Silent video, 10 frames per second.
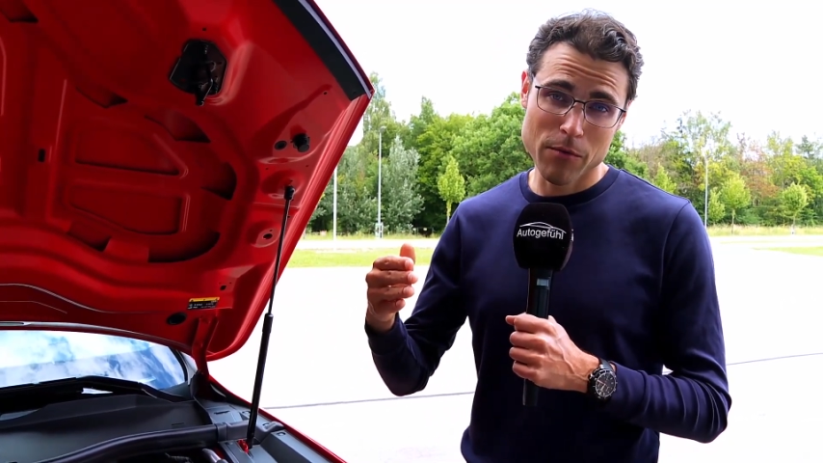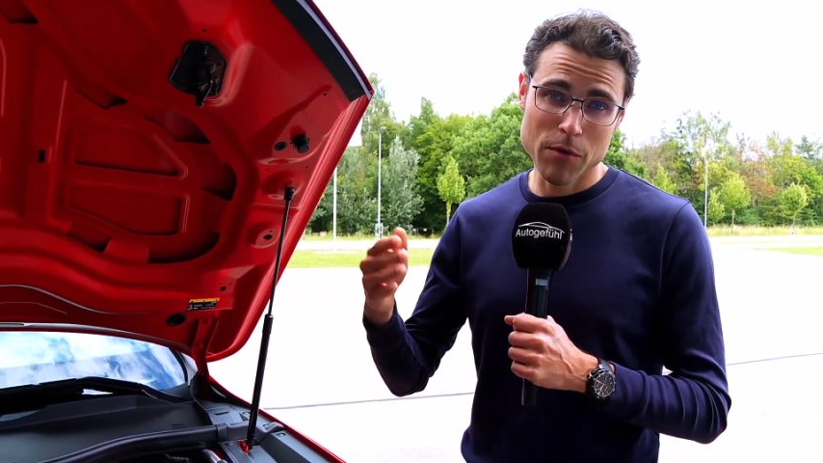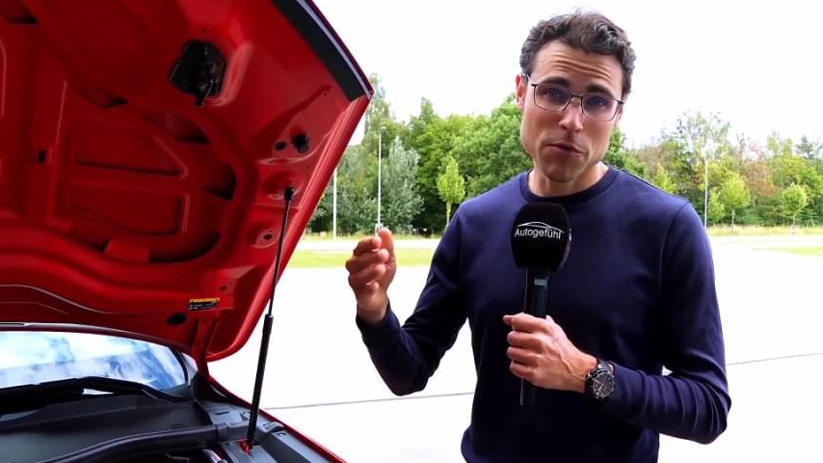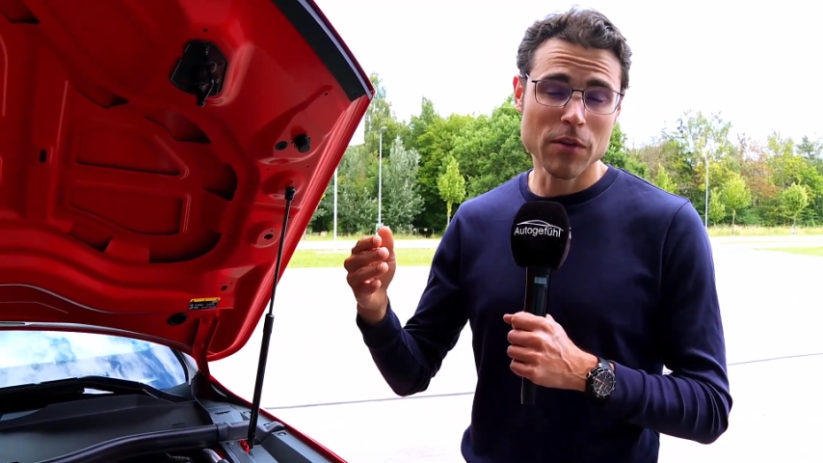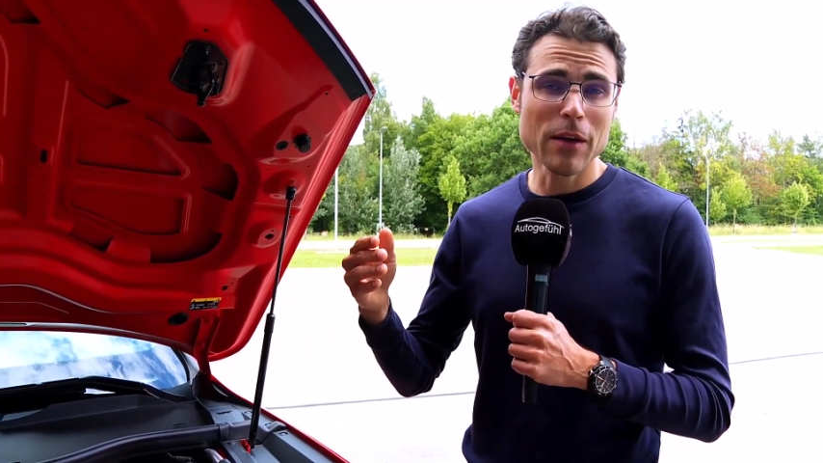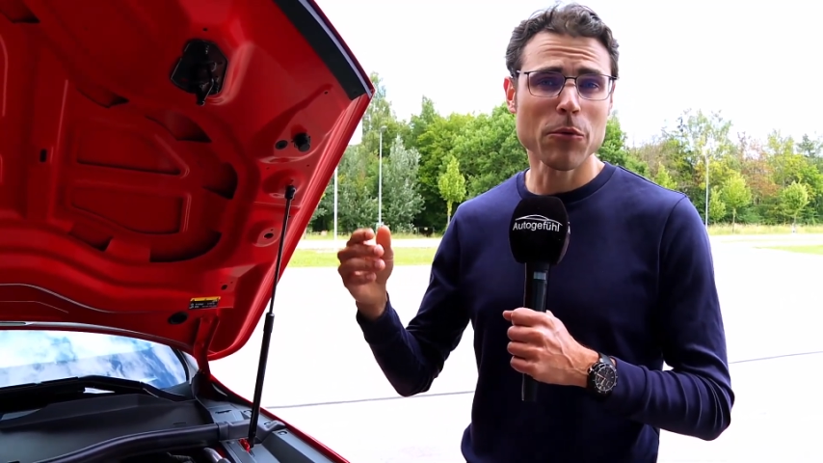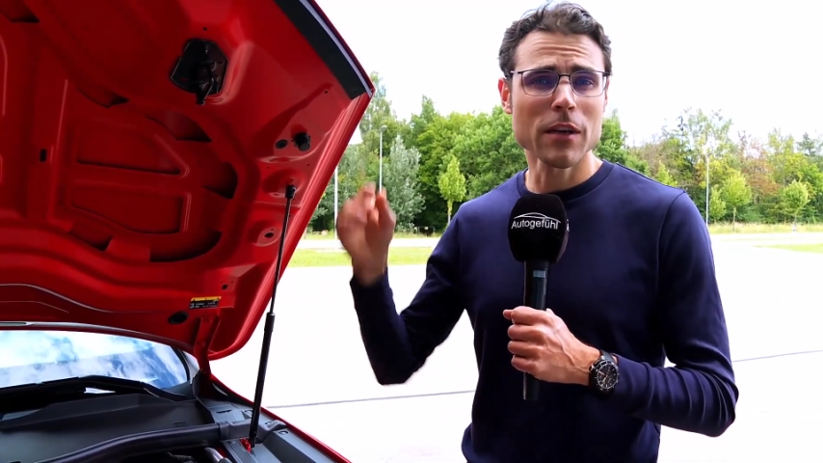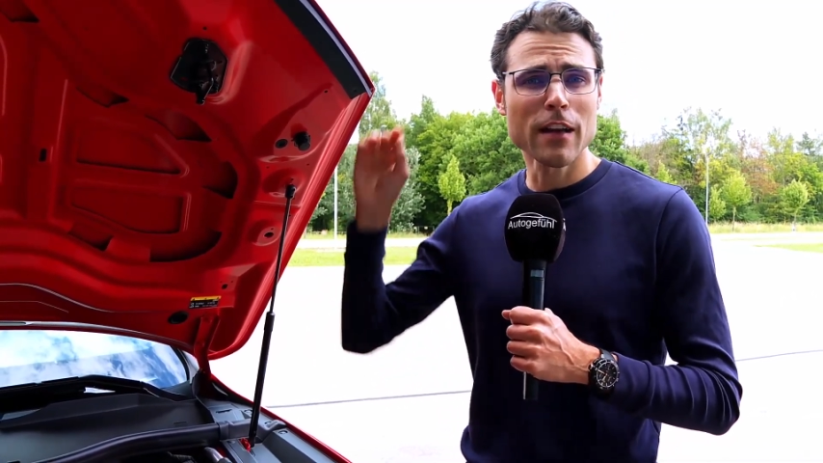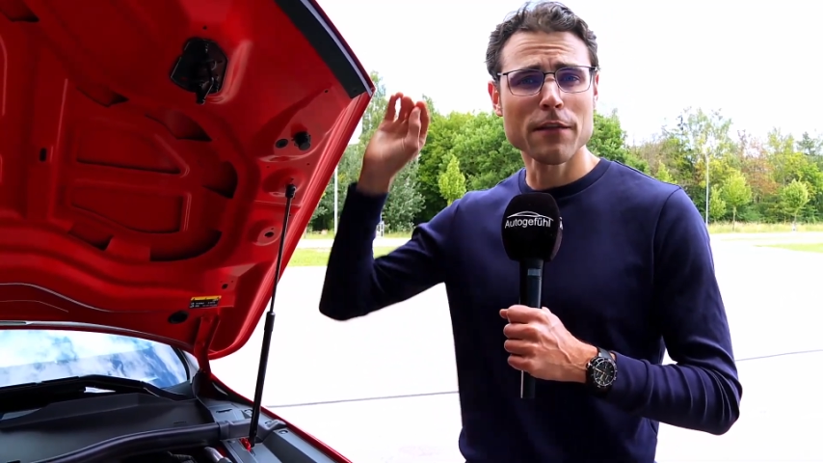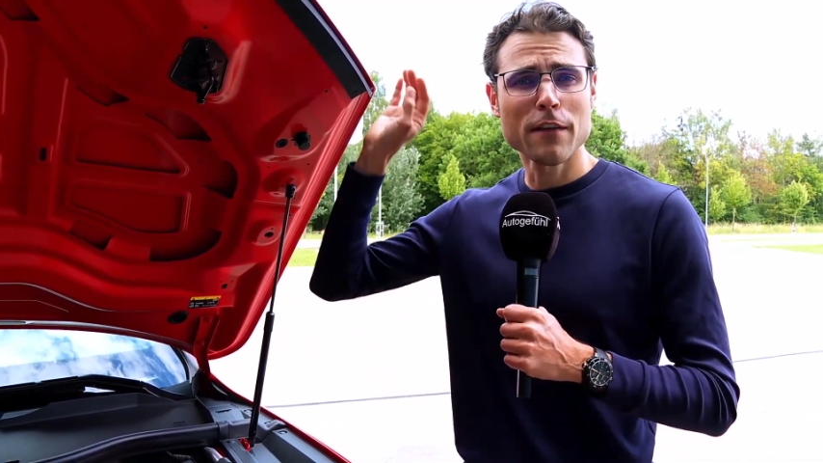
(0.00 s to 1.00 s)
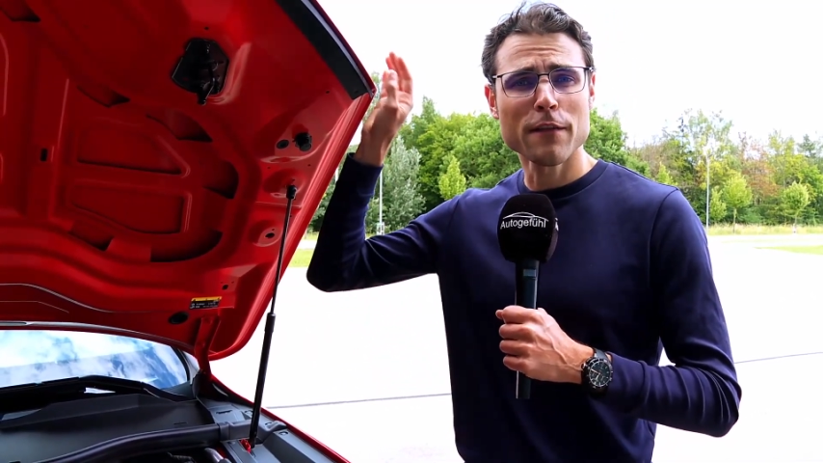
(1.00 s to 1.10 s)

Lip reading: which would have